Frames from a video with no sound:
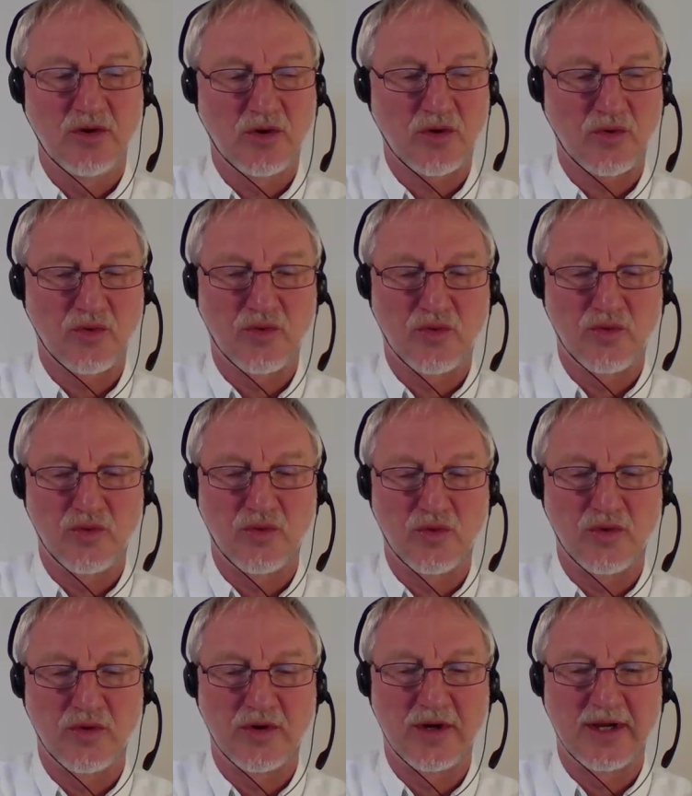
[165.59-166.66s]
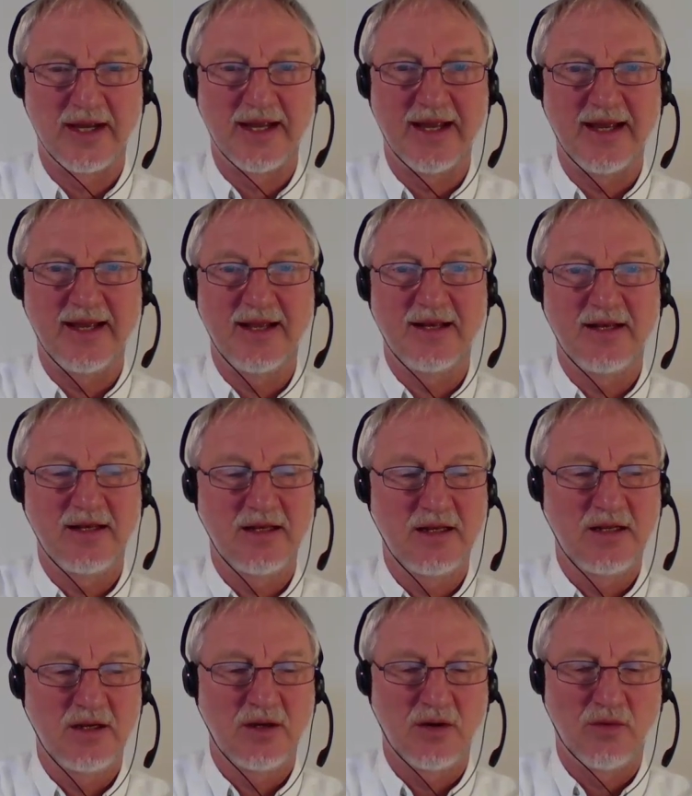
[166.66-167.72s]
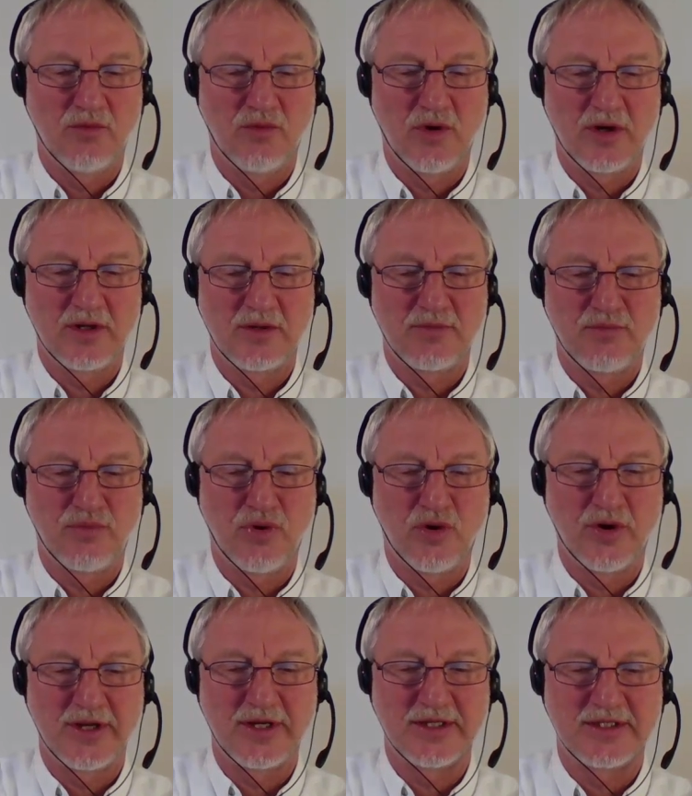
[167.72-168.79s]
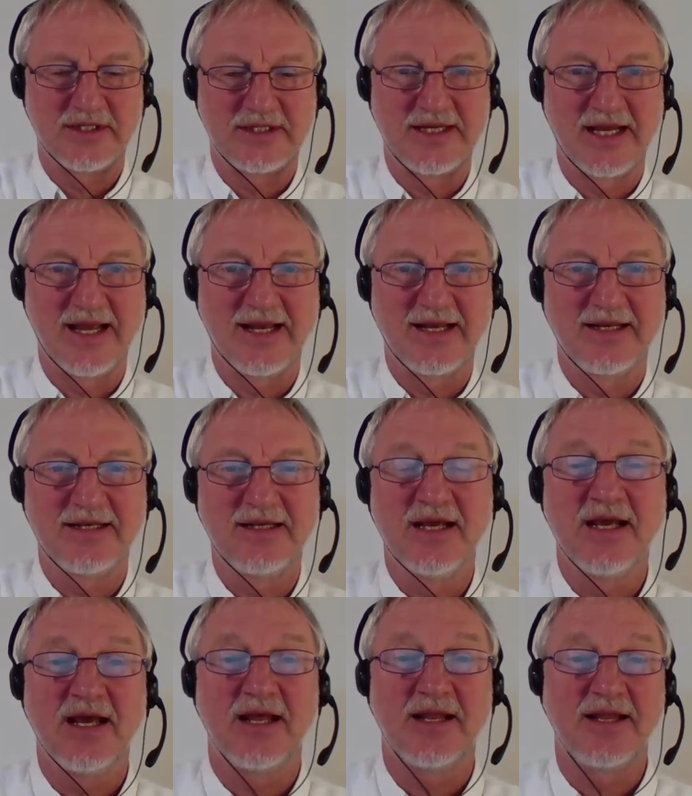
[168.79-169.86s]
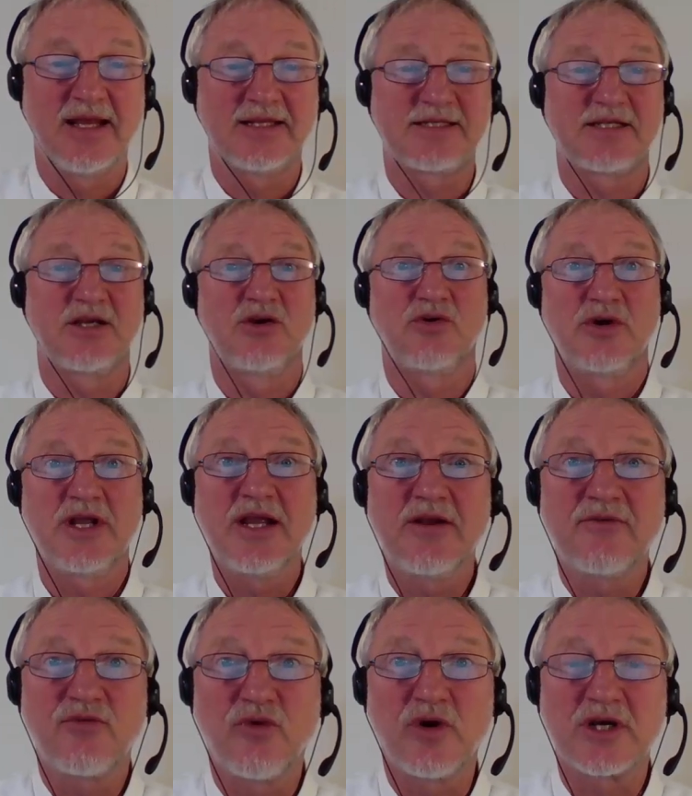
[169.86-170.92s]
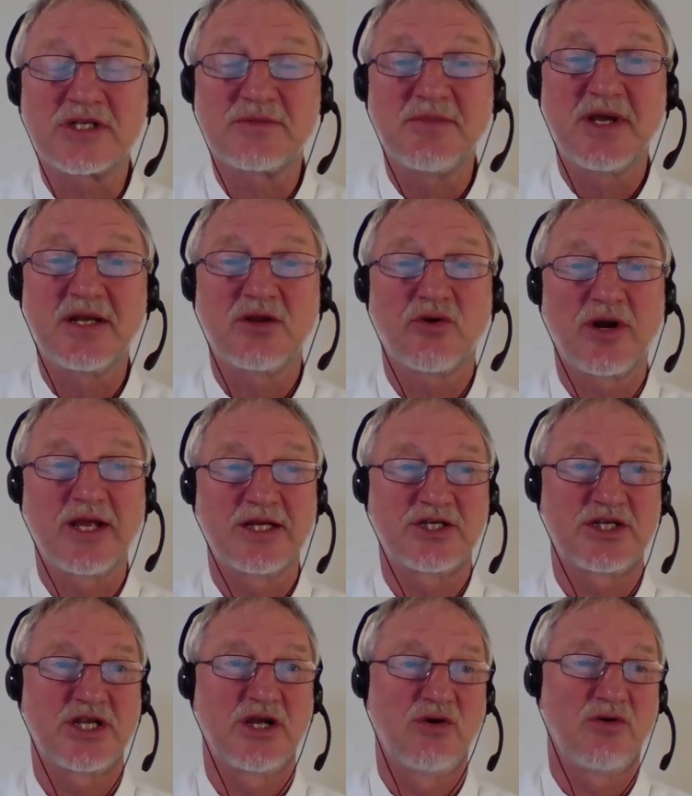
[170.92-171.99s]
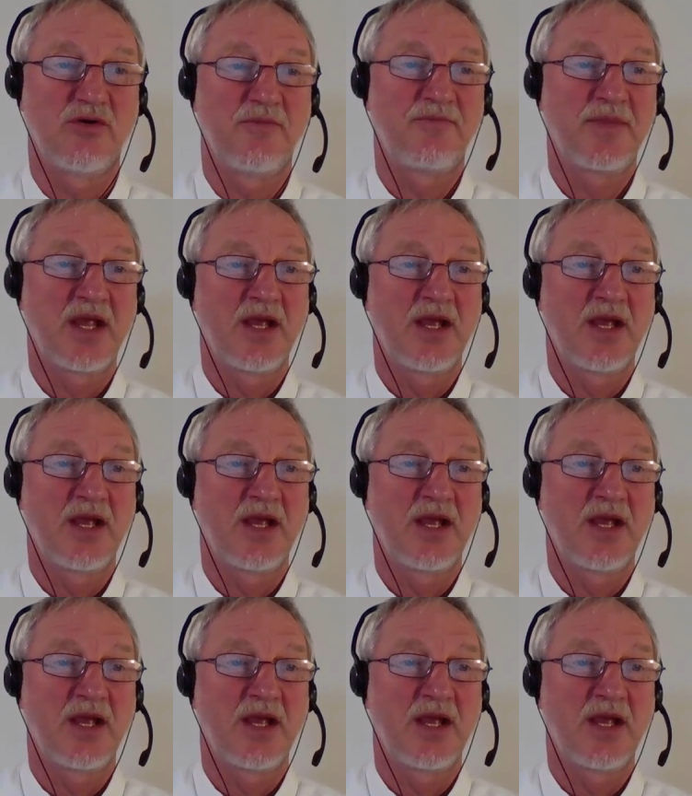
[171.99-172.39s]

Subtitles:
rho L 1.10, that's a reinforcement ratio.